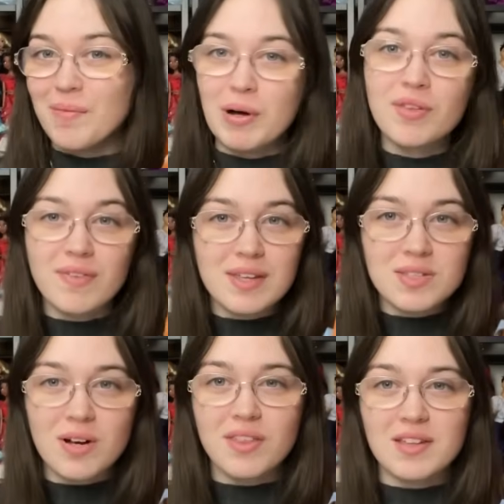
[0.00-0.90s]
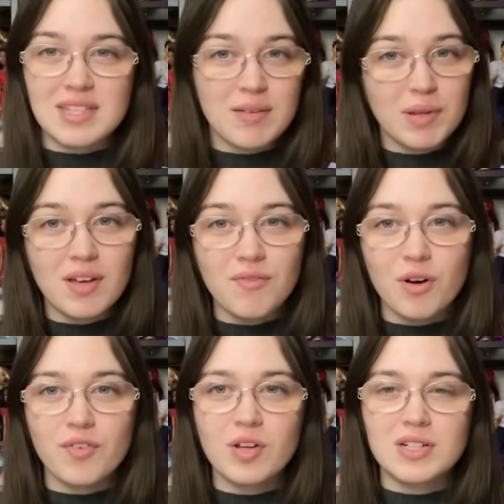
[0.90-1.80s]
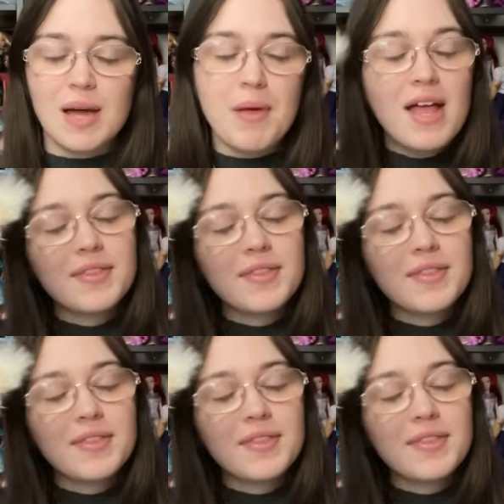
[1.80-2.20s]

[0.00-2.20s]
Both of these are things that I've been looking for for a long time.